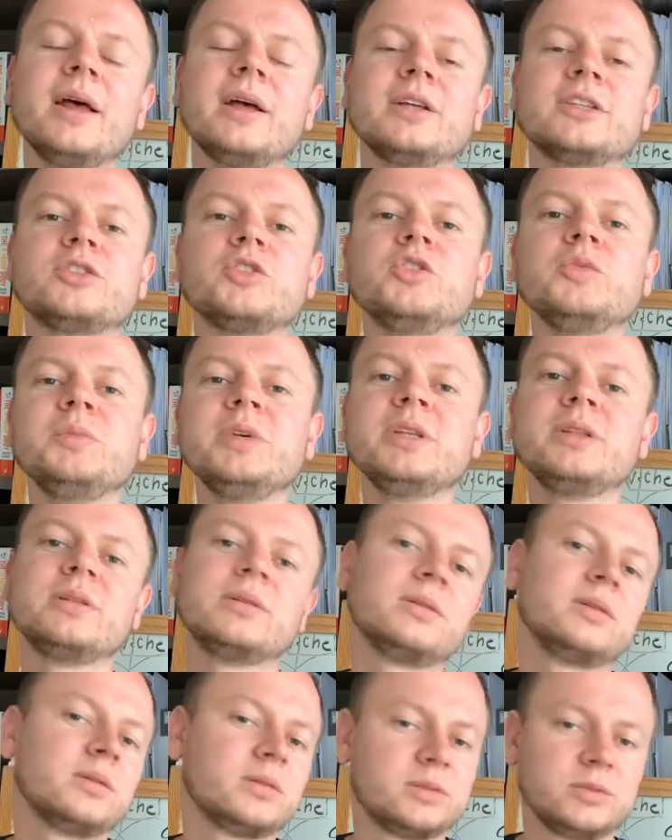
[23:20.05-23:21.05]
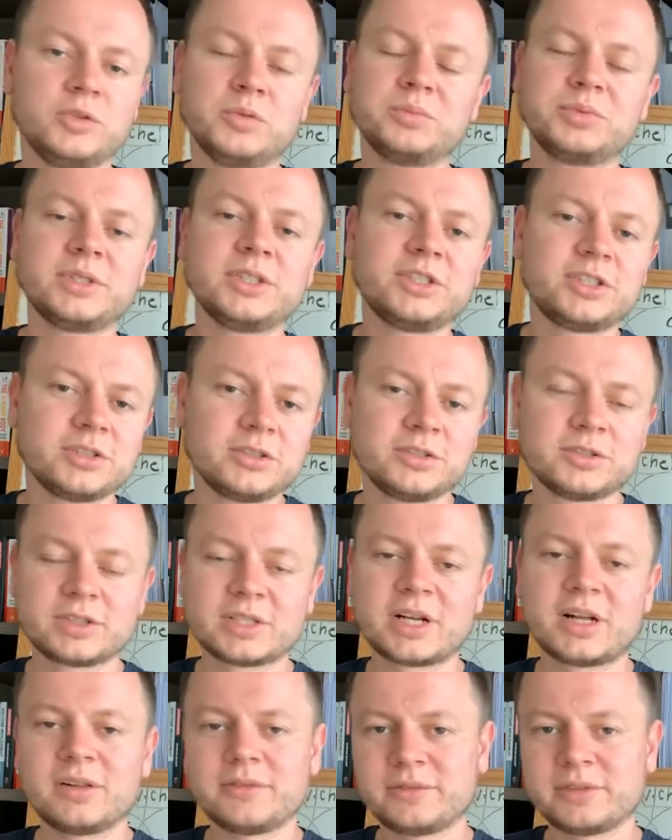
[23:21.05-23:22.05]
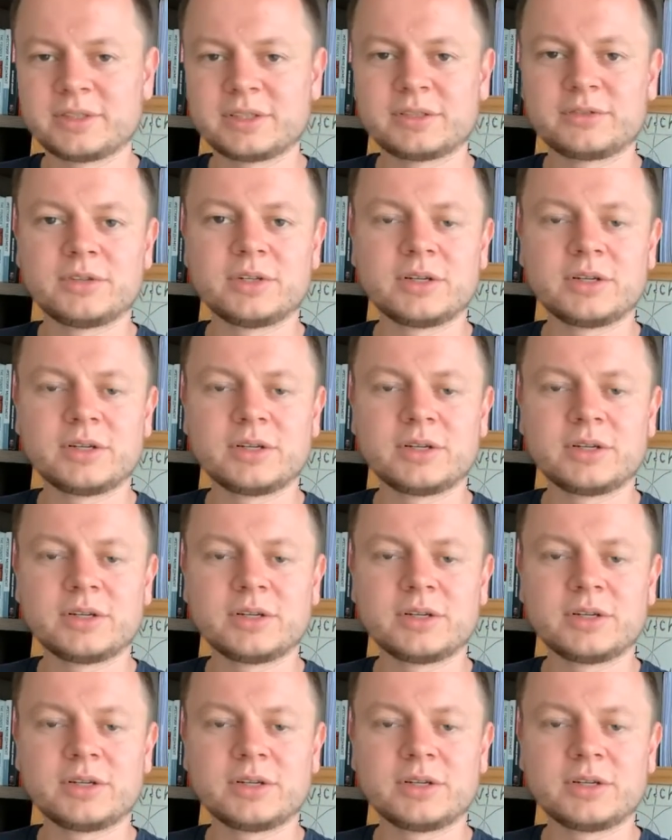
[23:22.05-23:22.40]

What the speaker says: So you mean you positioned yourself as